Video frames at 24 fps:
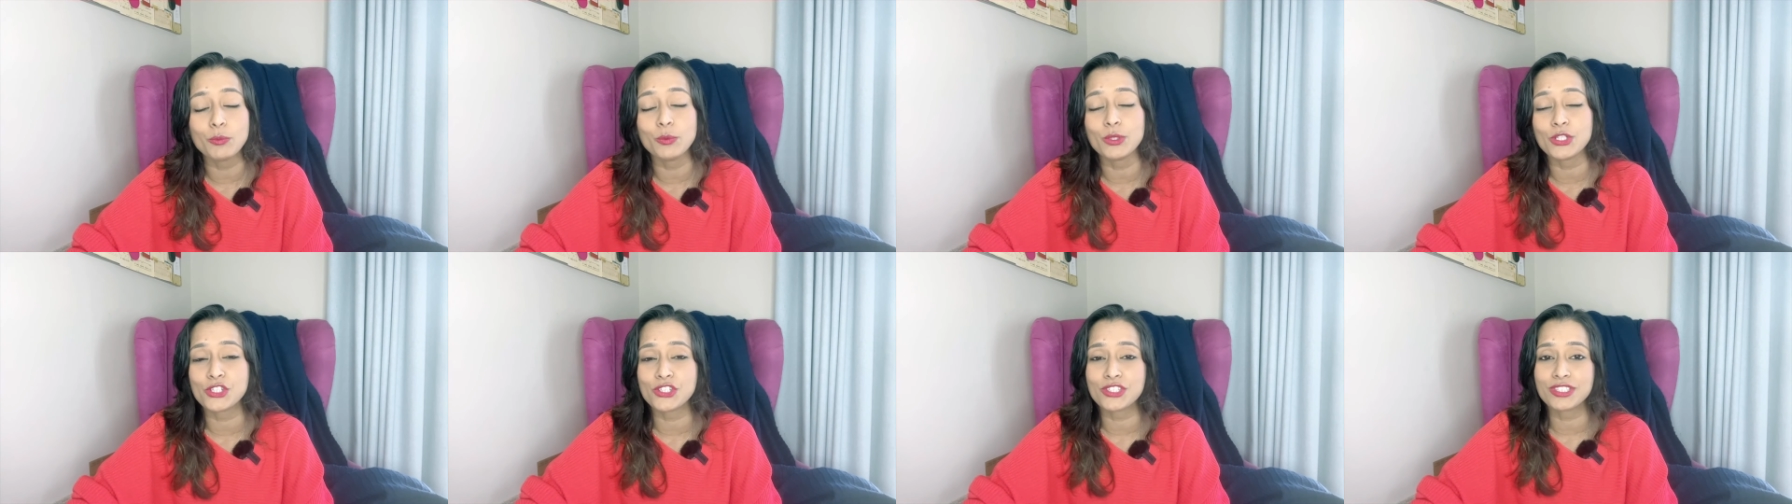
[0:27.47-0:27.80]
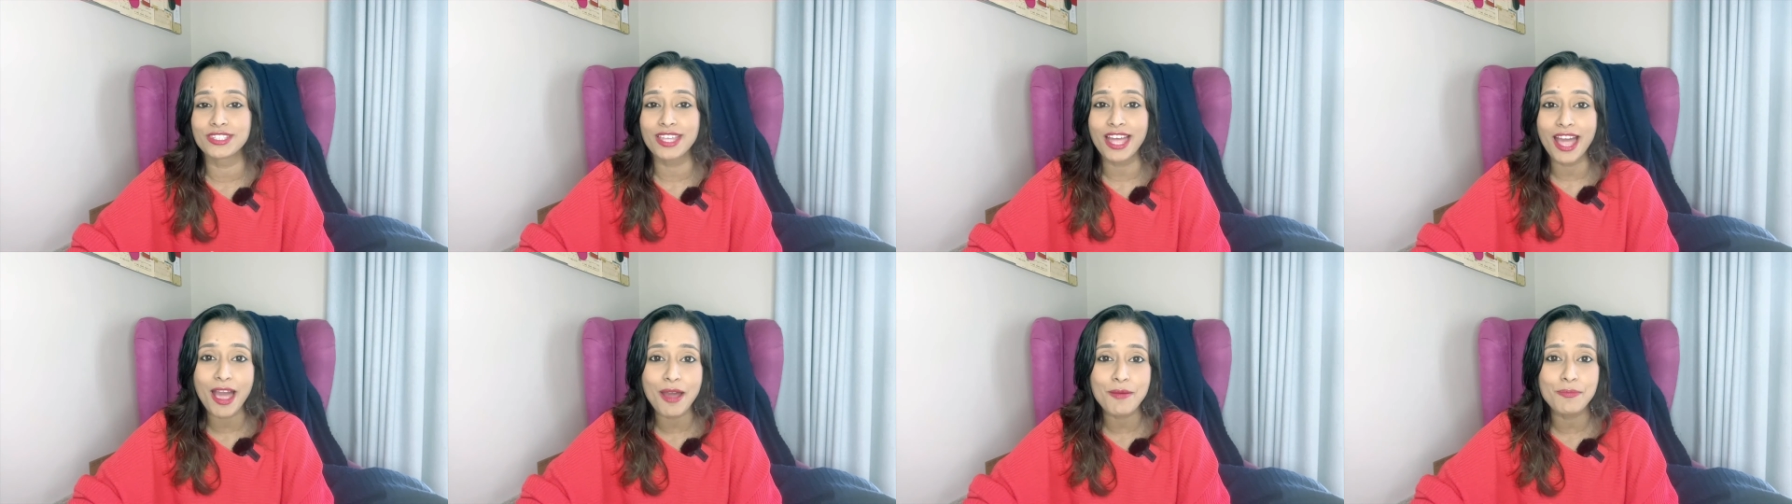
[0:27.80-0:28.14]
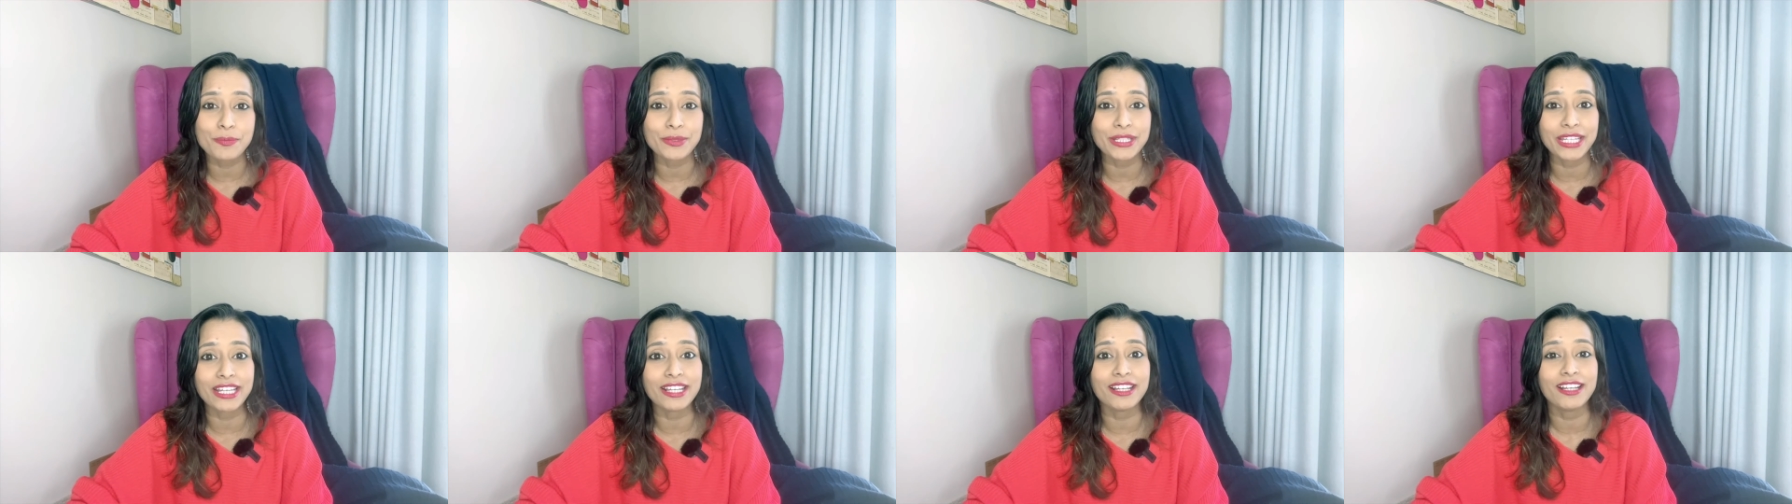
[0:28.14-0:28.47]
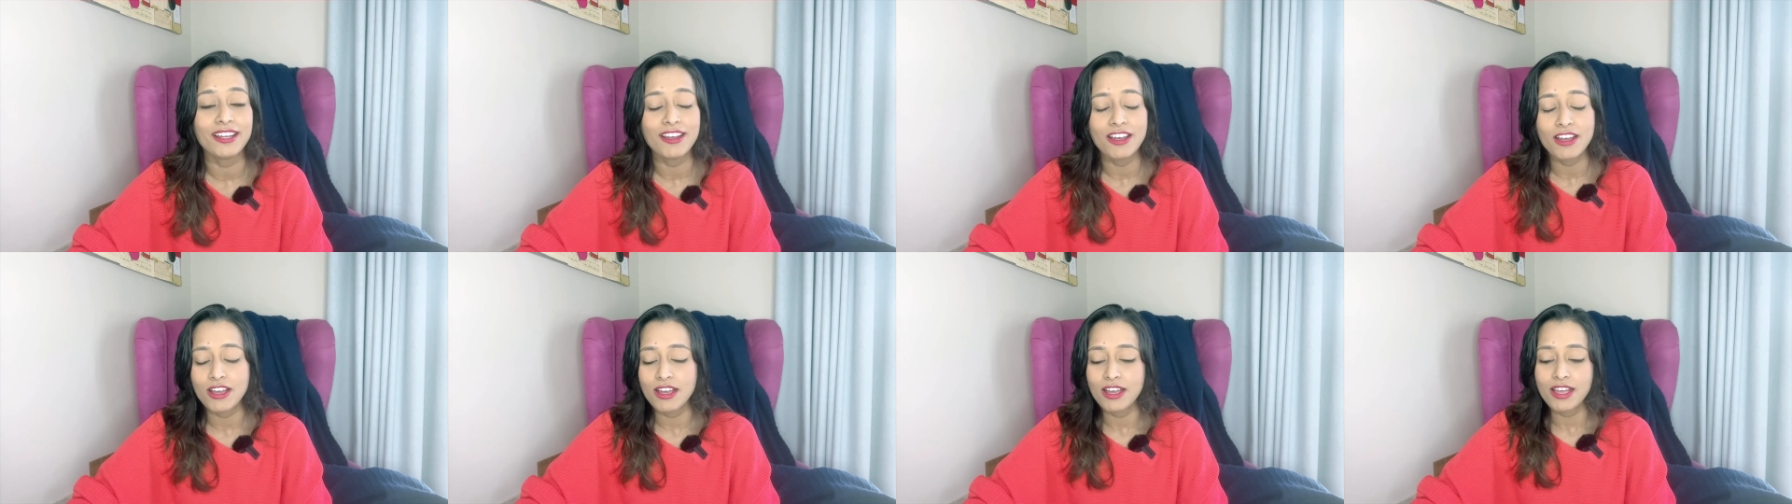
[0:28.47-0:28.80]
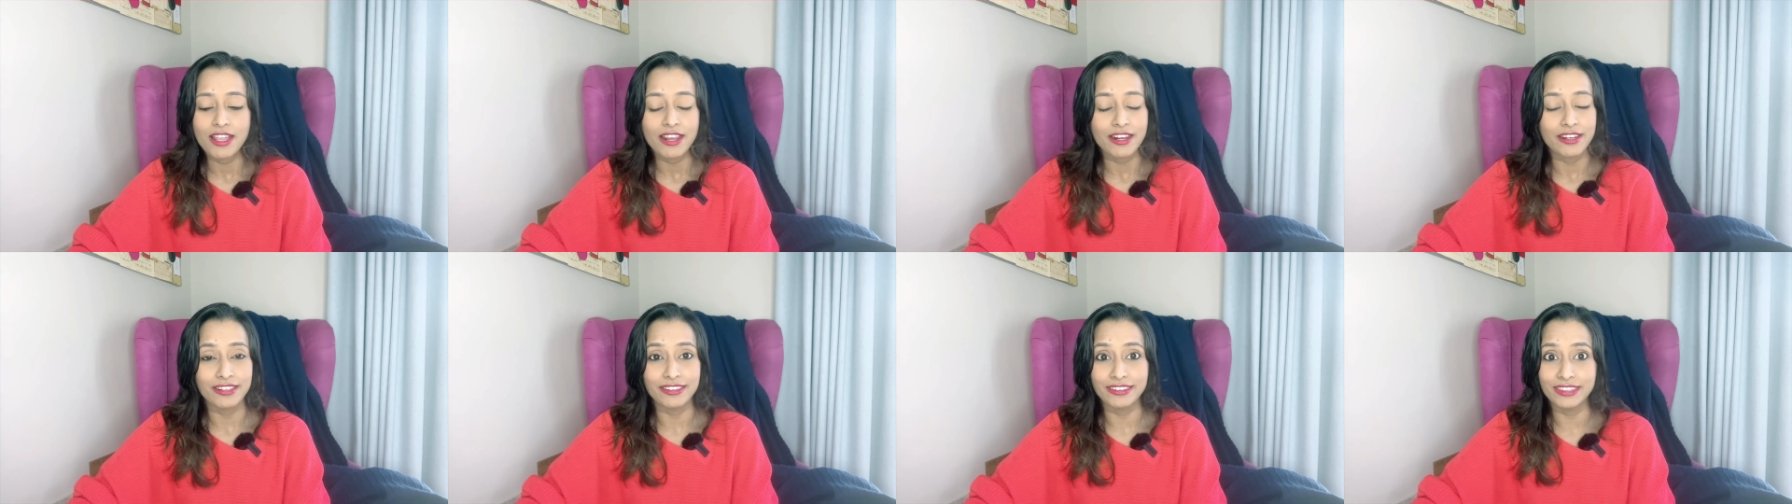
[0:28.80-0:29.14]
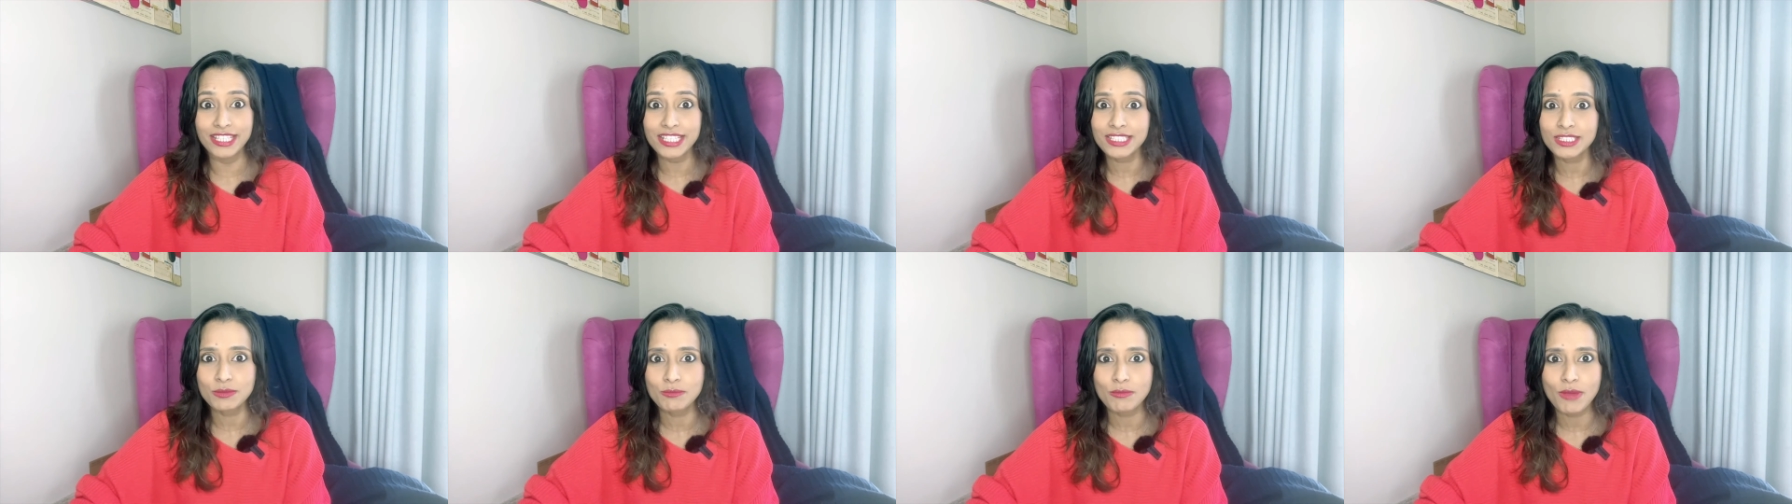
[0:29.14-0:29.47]
which is happening
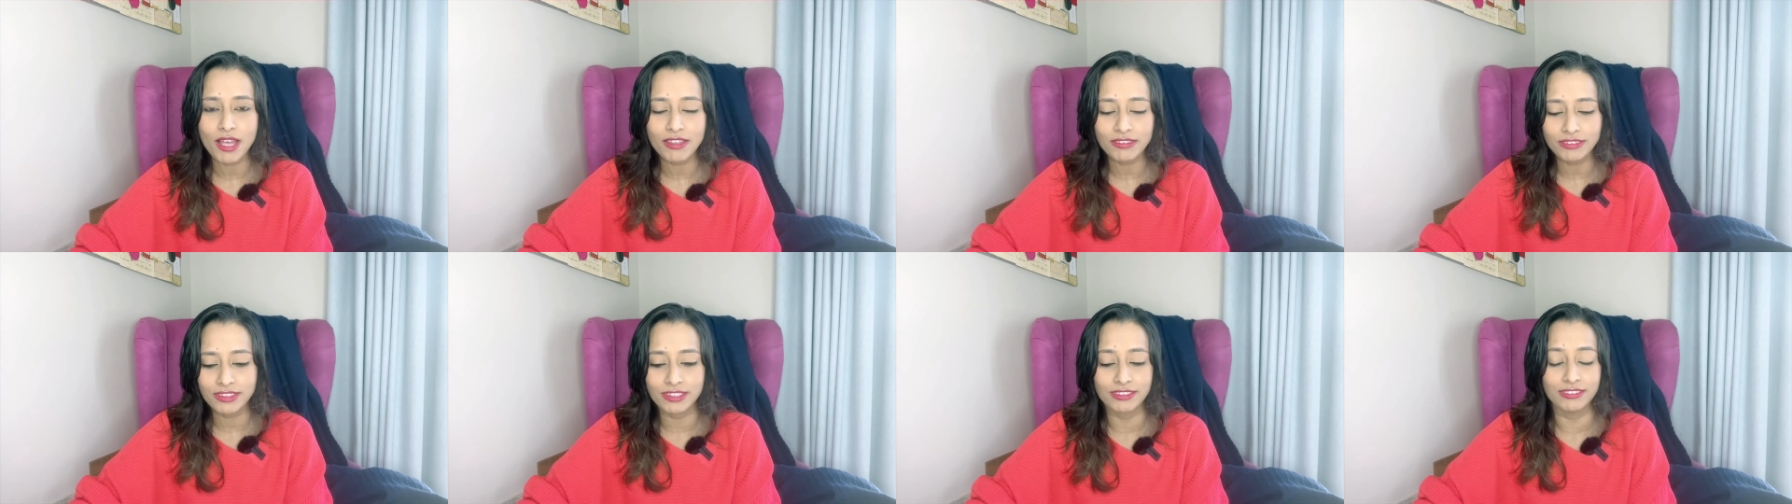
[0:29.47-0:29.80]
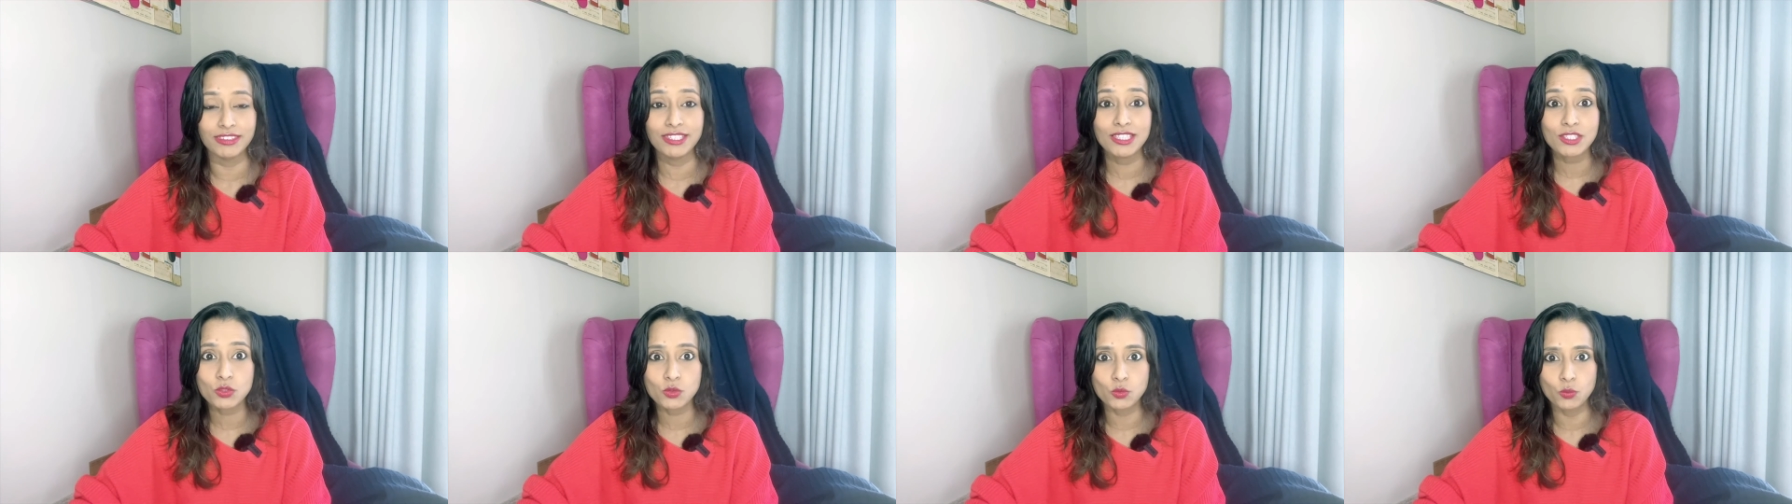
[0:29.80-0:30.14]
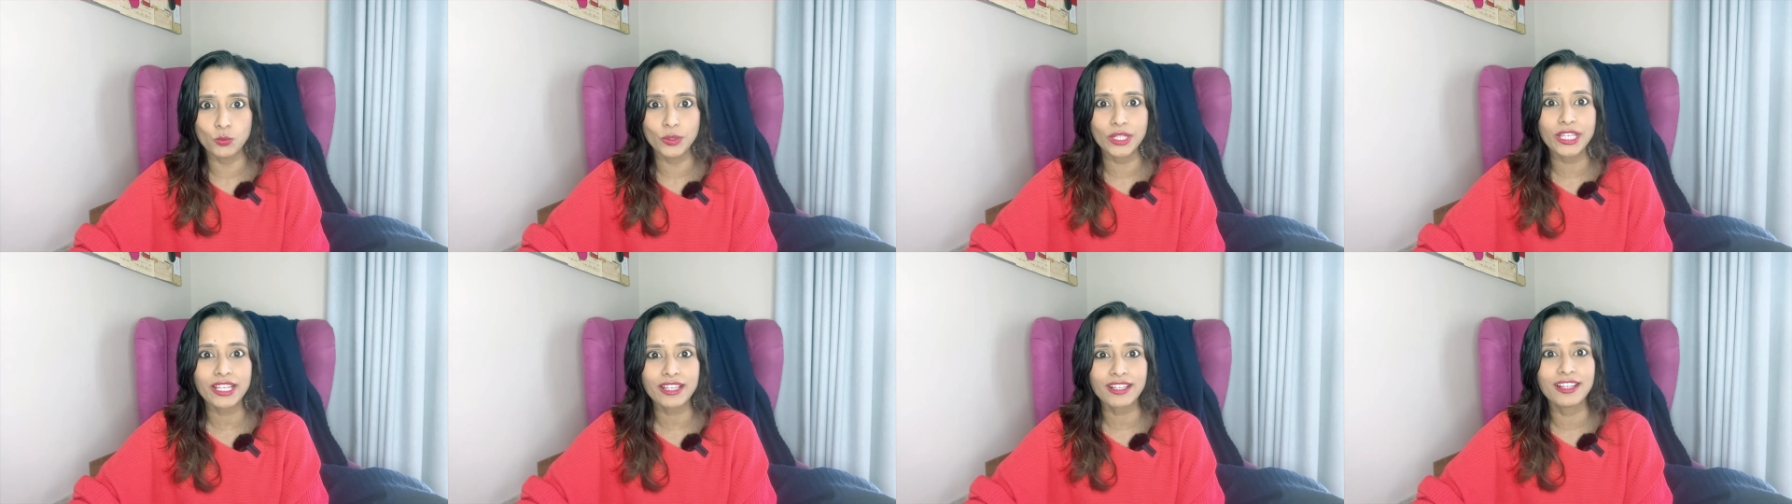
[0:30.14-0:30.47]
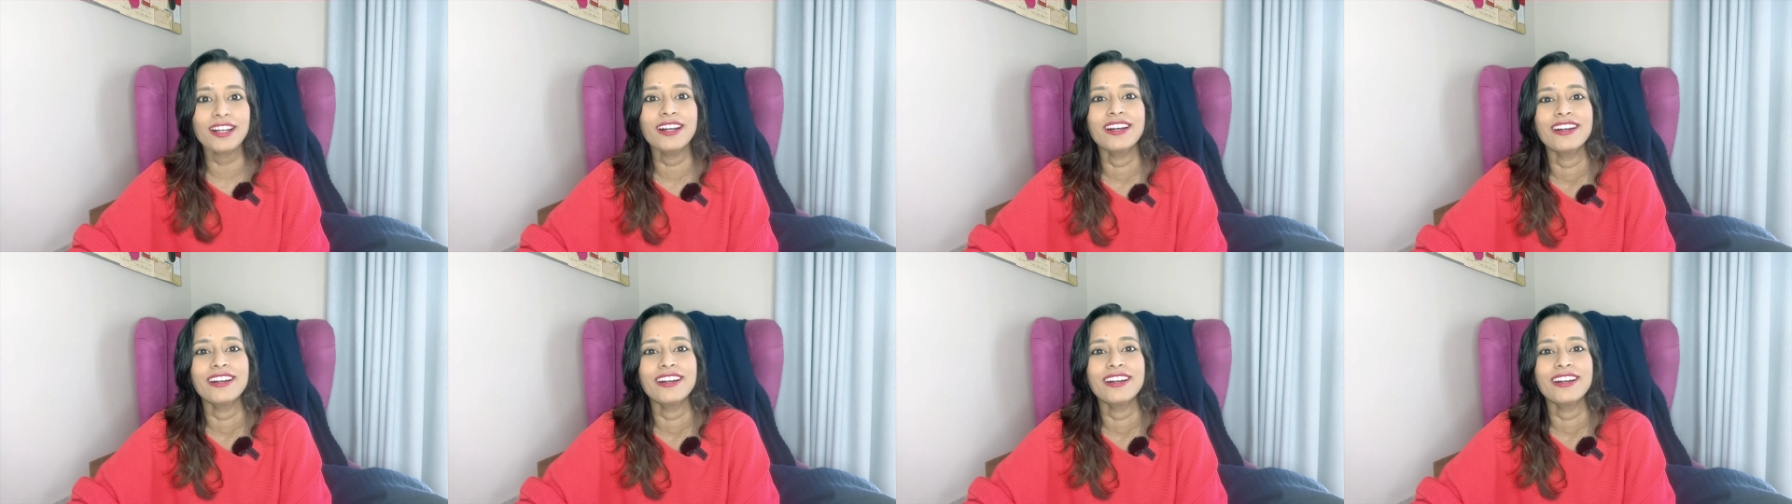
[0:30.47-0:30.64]
this month, this week.